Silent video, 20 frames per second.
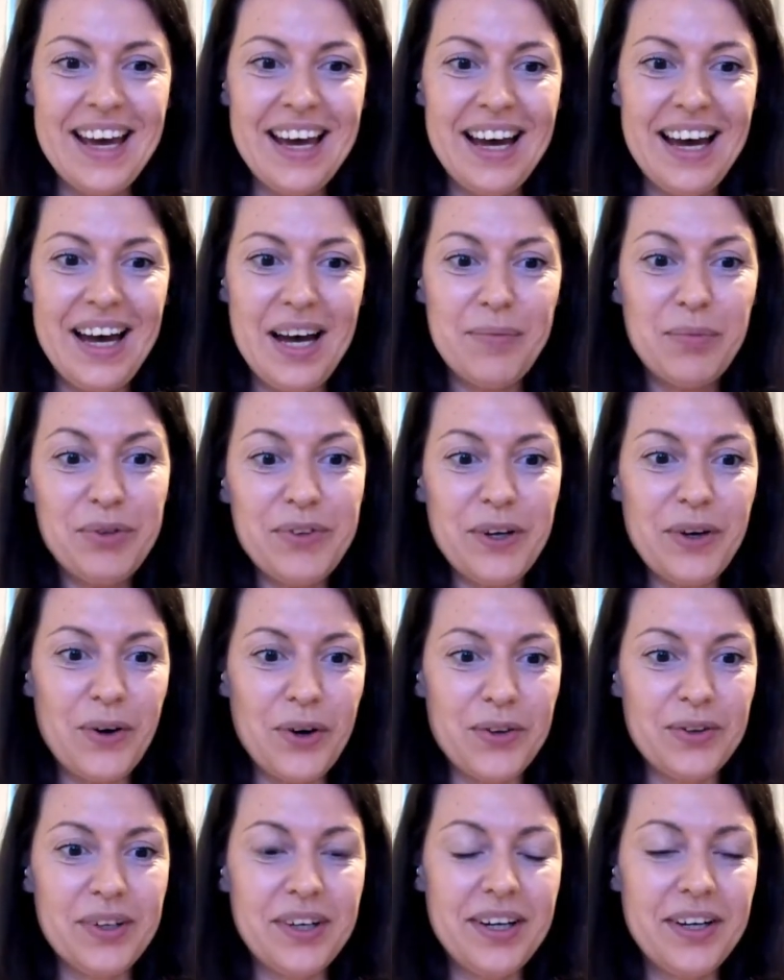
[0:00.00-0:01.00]
Moving
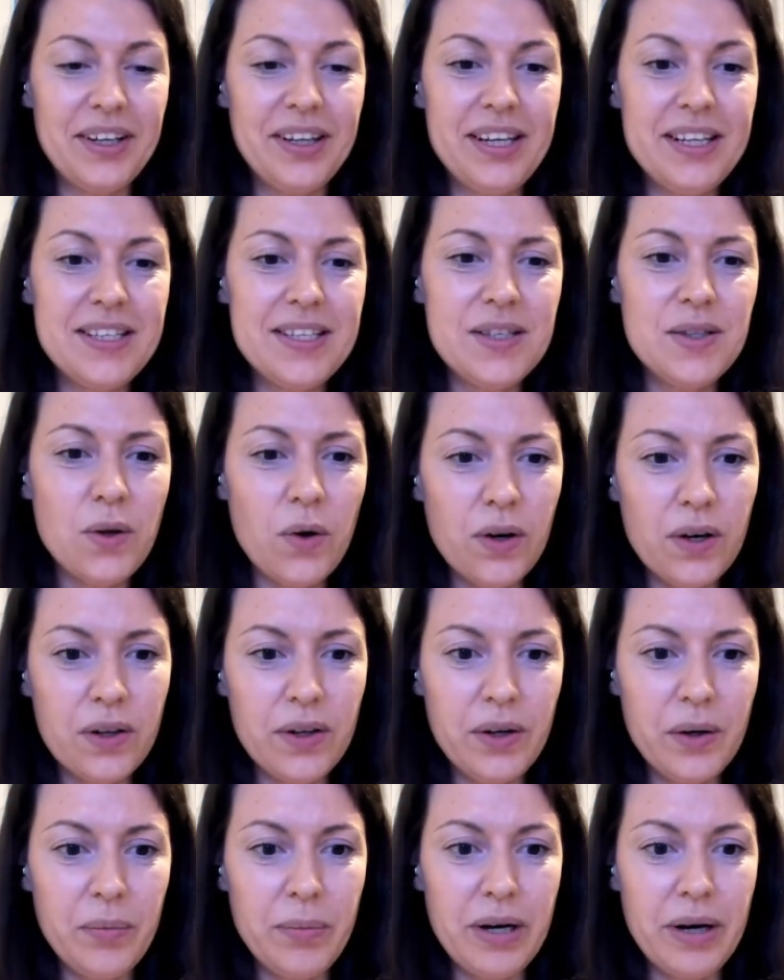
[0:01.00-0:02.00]
on, let's talk a
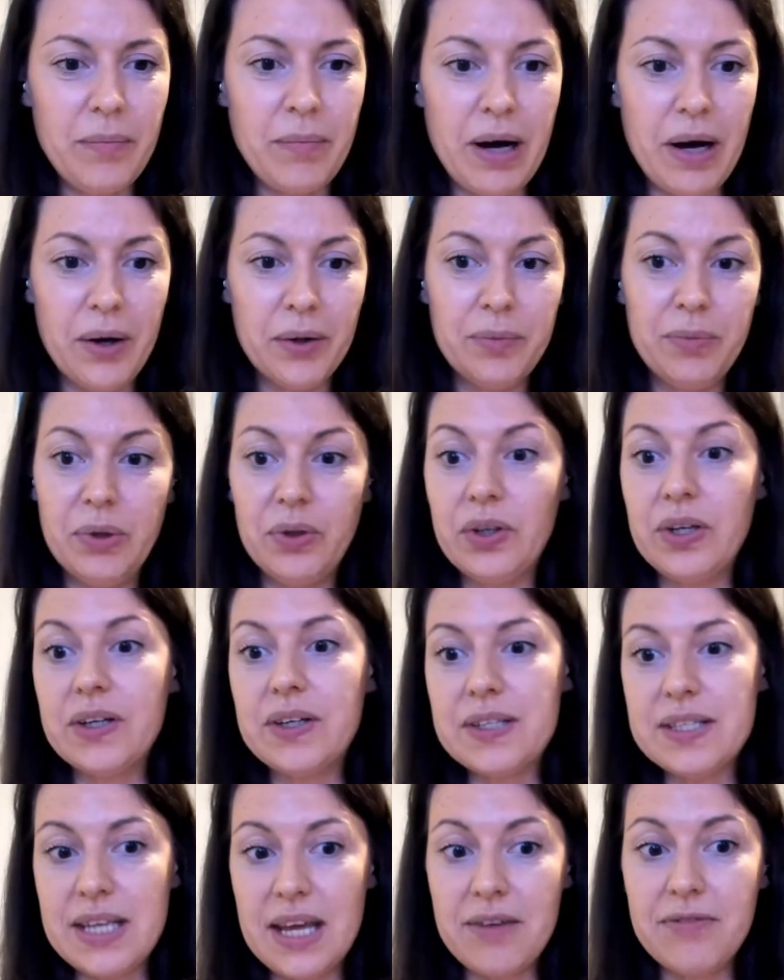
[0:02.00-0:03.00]
little bit about building
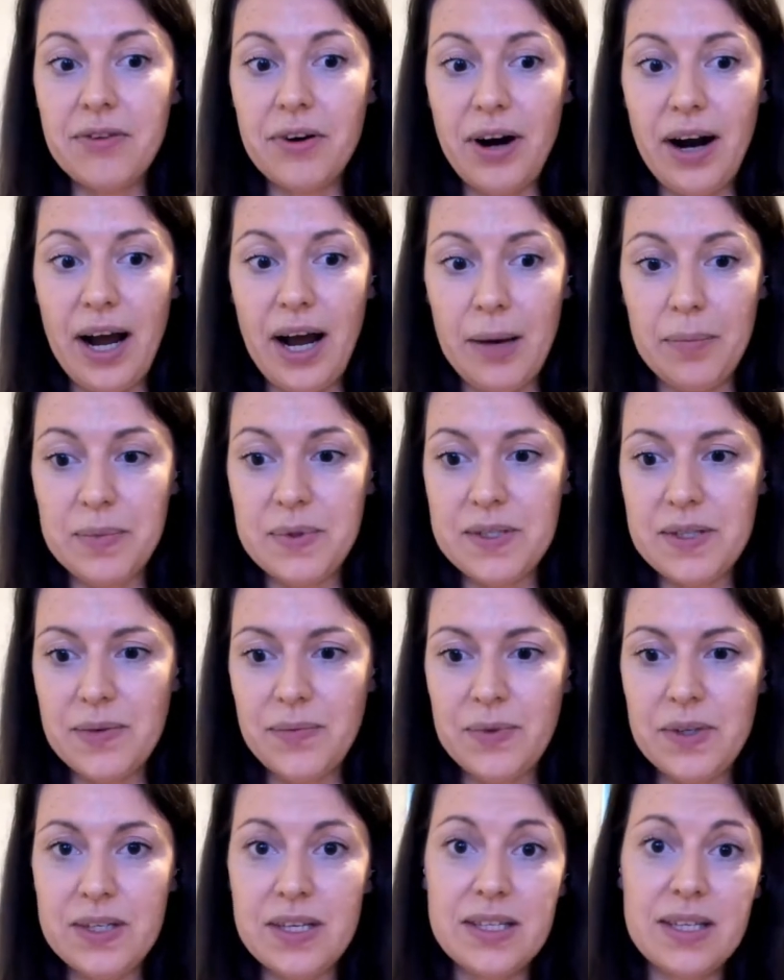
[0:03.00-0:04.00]
safer apps.
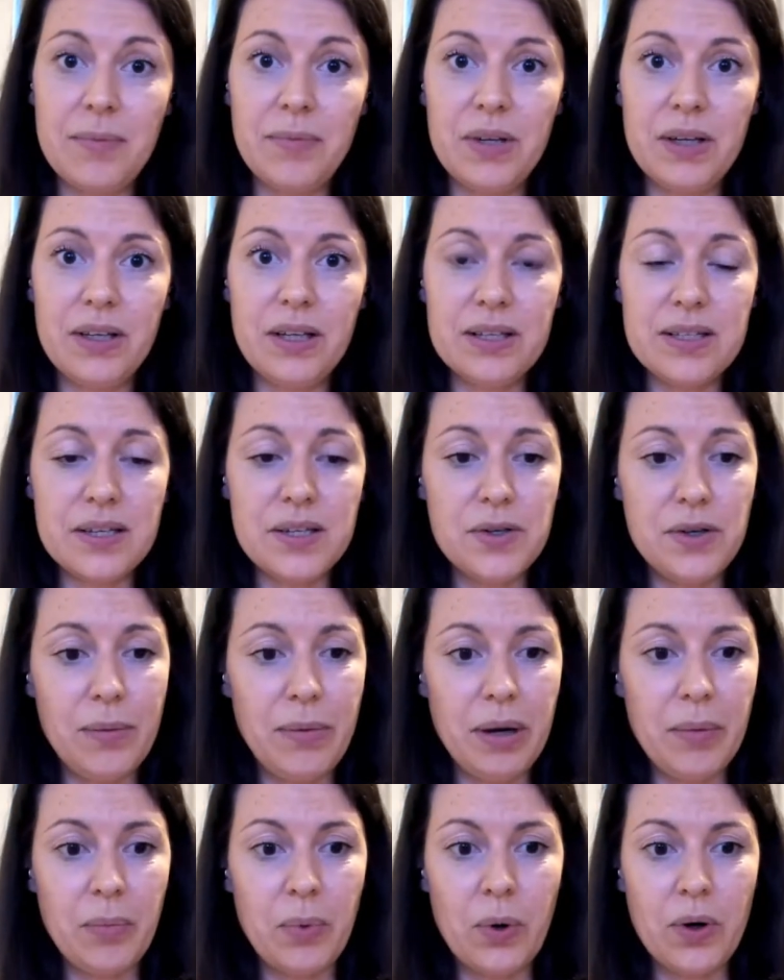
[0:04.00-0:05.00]
This is something that's
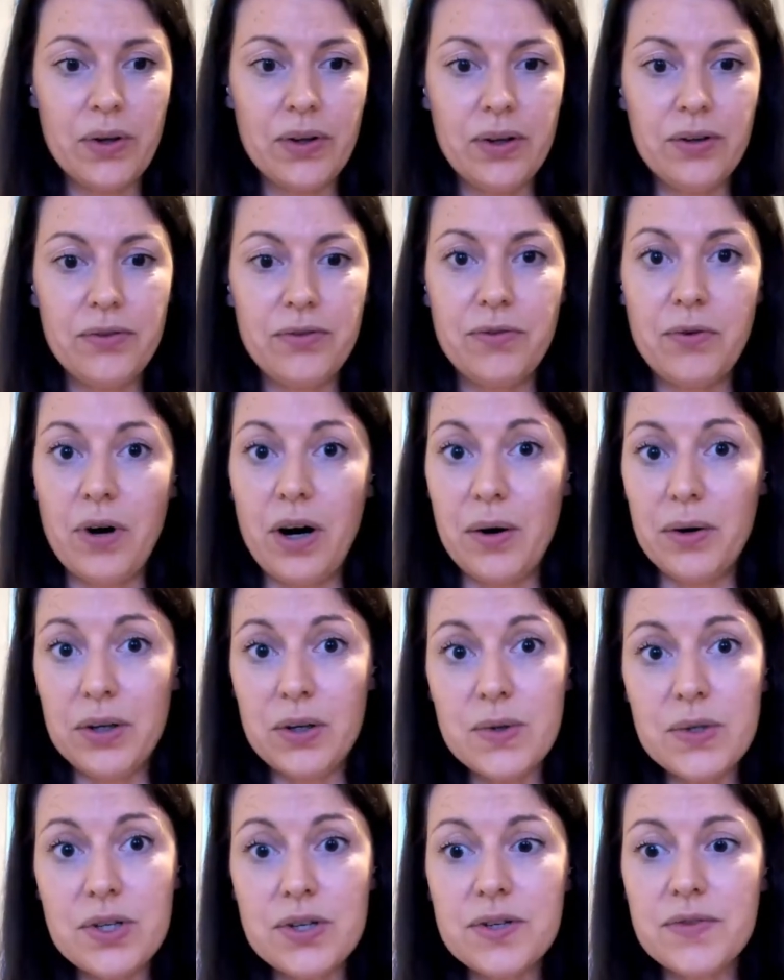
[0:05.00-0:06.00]
extremely important for our
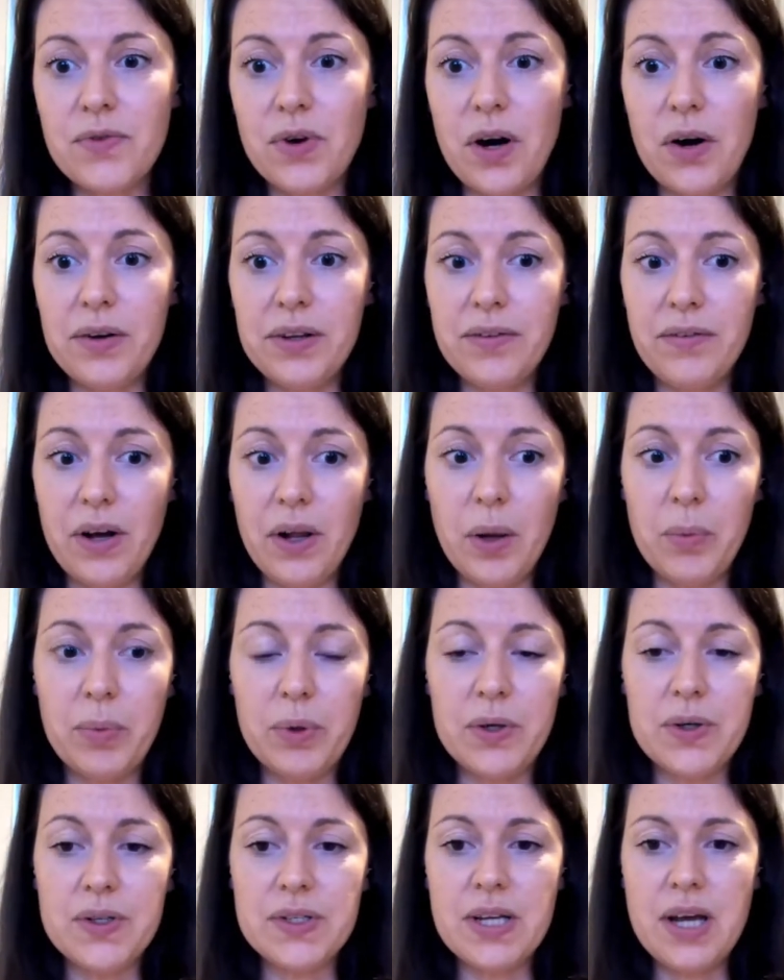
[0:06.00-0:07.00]
users, for our
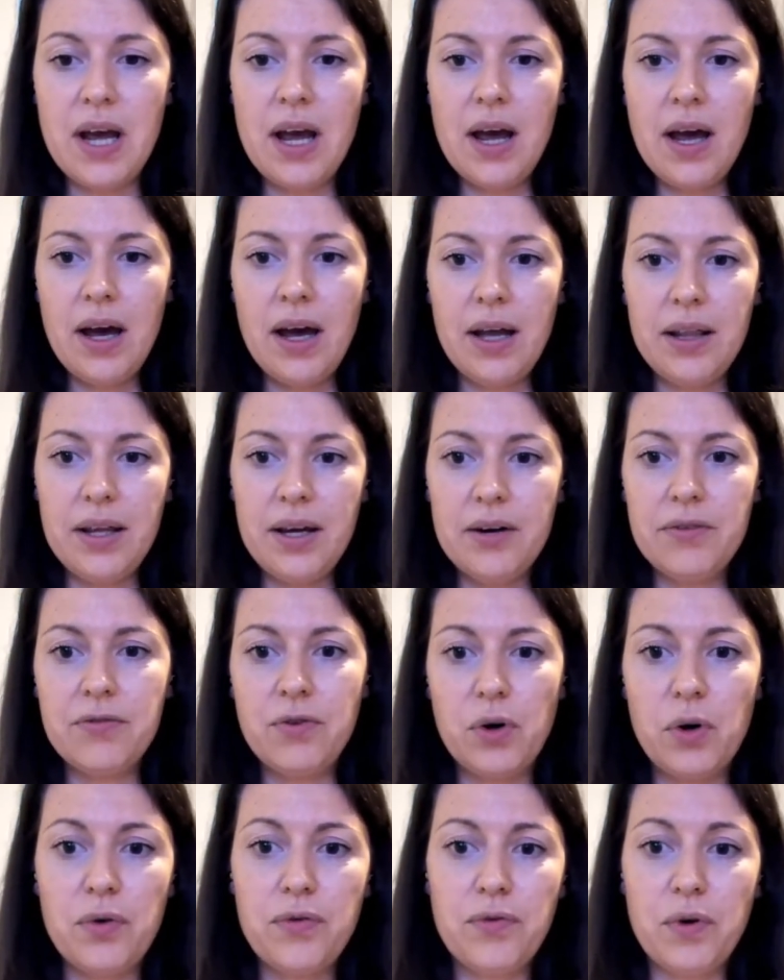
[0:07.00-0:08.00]
developers, and
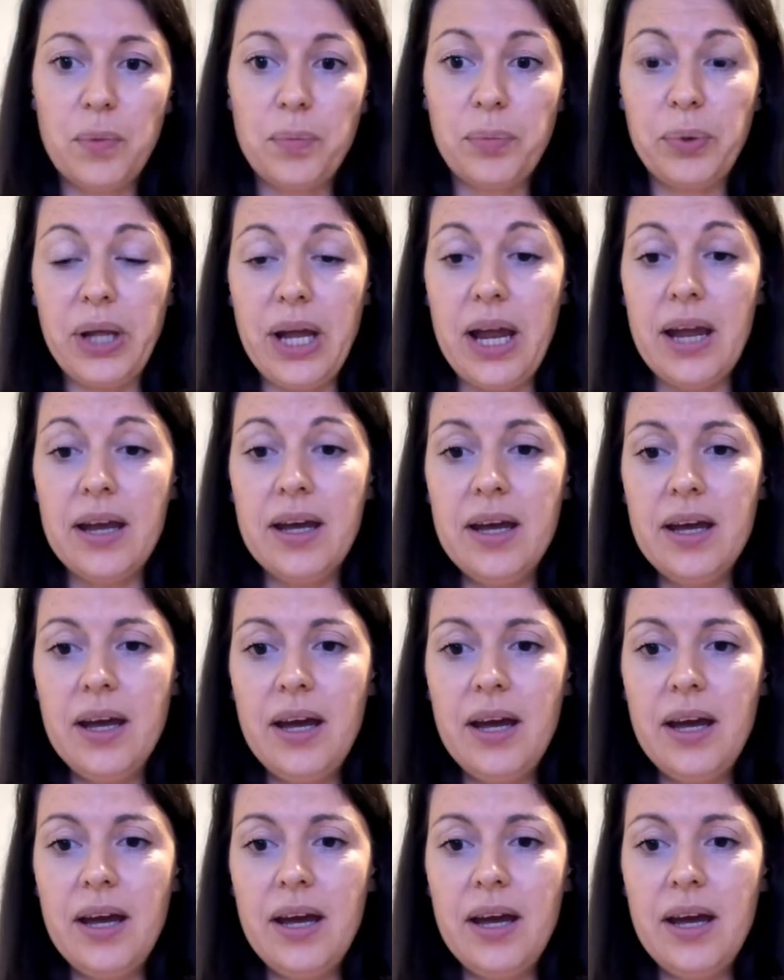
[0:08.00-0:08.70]
therefore for Play.